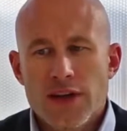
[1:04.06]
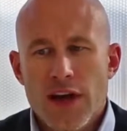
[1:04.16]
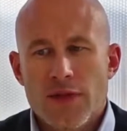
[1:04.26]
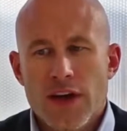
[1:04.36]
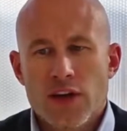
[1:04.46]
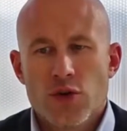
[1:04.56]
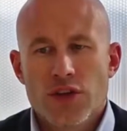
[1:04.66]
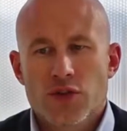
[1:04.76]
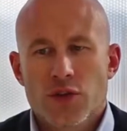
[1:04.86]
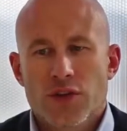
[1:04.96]
that, then you
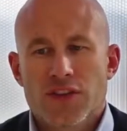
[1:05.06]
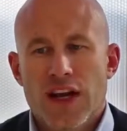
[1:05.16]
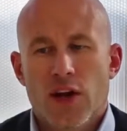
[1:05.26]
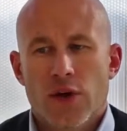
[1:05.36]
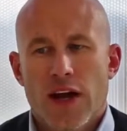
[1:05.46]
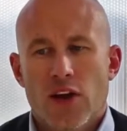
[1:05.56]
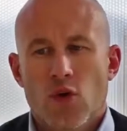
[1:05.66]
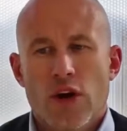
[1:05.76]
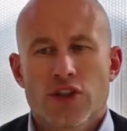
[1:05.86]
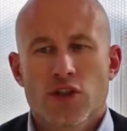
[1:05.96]
can sort of say, okay,
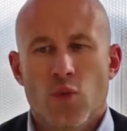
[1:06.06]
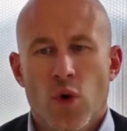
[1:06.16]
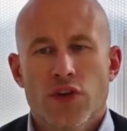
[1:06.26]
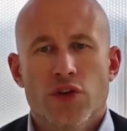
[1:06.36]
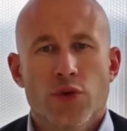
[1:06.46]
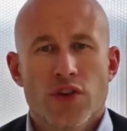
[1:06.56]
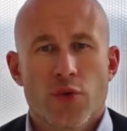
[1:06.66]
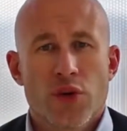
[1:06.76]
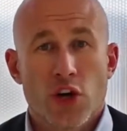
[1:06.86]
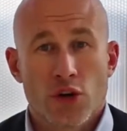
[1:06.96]
question 1, 2, and
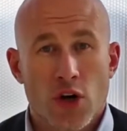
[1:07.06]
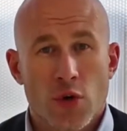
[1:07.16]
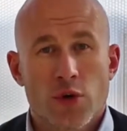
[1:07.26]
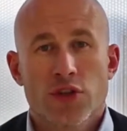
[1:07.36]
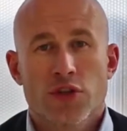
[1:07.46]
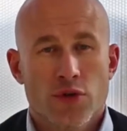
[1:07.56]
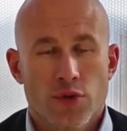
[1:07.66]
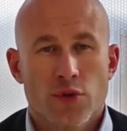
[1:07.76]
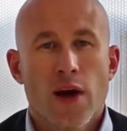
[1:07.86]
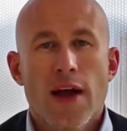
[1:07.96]
3 are coded
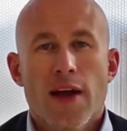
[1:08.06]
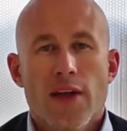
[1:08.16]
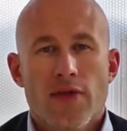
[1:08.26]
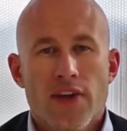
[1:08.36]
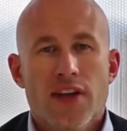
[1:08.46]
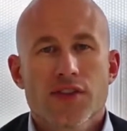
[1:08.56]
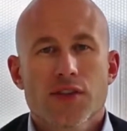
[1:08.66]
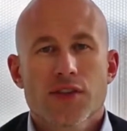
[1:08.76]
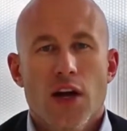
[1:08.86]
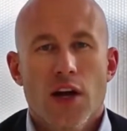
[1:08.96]
to
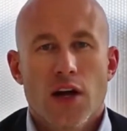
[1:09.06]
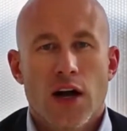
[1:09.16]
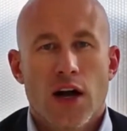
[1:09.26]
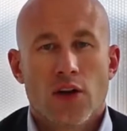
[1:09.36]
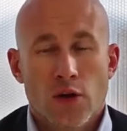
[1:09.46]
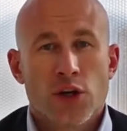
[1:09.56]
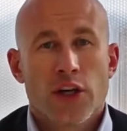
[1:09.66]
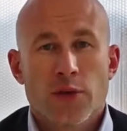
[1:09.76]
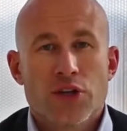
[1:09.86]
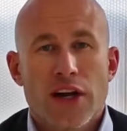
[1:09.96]
this
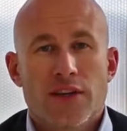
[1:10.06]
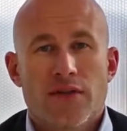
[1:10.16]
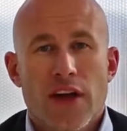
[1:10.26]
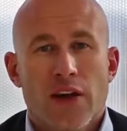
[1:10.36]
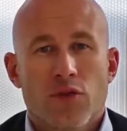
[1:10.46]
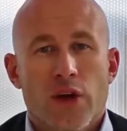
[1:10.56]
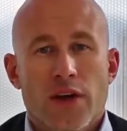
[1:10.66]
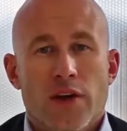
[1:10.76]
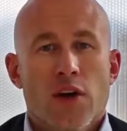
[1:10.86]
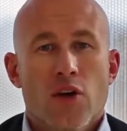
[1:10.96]
learning objective that I've
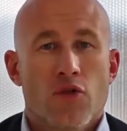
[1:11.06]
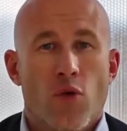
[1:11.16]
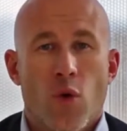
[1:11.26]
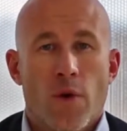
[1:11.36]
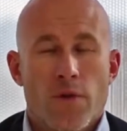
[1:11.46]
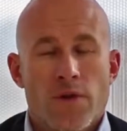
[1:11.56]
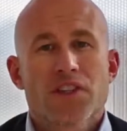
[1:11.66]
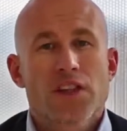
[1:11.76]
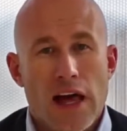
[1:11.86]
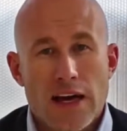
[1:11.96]
written for
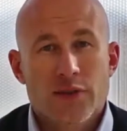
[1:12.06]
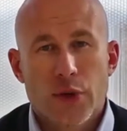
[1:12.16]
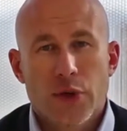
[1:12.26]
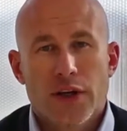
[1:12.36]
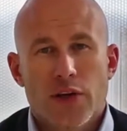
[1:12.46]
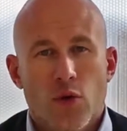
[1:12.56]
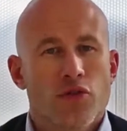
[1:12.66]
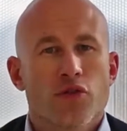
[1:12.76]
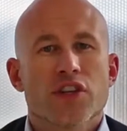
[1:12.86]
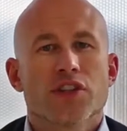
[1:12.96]
this class period, or
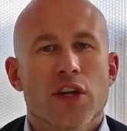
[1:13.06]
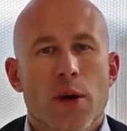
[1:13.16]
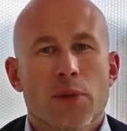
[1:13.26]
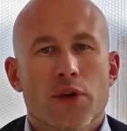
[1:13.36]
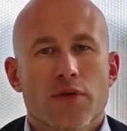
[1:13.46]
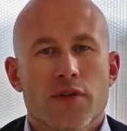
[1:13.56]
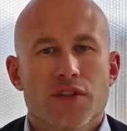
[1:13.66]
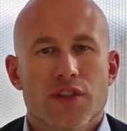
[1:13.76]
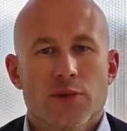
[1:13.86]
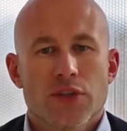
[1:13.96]
for this topic, or for
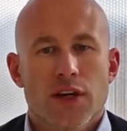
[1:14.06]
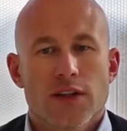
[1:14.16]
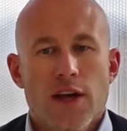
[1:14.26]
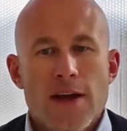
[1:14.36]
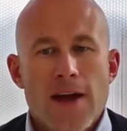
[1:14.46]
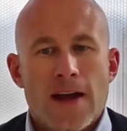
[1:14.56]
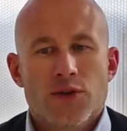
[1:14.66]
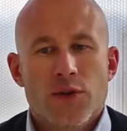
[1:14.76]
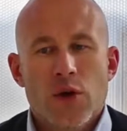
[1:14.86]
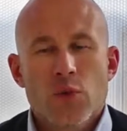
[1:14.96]
this subject. And
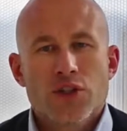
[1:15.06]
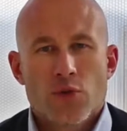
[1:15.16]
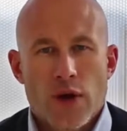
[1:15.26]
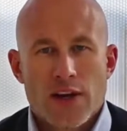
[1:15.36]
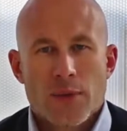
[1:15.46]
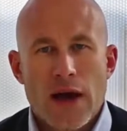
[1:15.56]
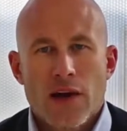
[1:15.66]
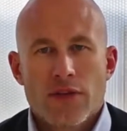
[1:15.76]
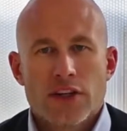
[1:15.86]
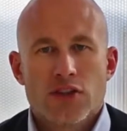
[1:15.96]
so then what you wind up
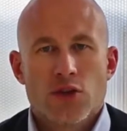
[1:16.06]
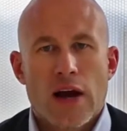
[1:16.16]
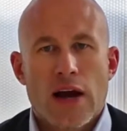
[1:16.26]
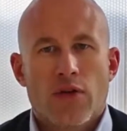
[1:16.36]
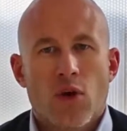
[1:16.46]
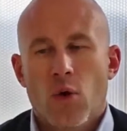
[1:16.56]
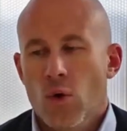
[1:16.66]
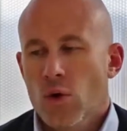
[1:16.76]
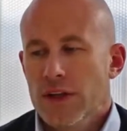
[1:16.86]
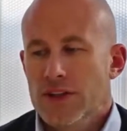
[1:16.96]
having is you have a
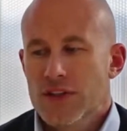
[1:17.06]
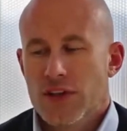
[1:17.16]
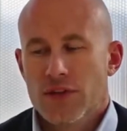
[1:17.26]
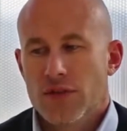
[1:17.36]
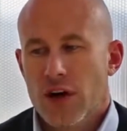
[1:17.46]
whole list of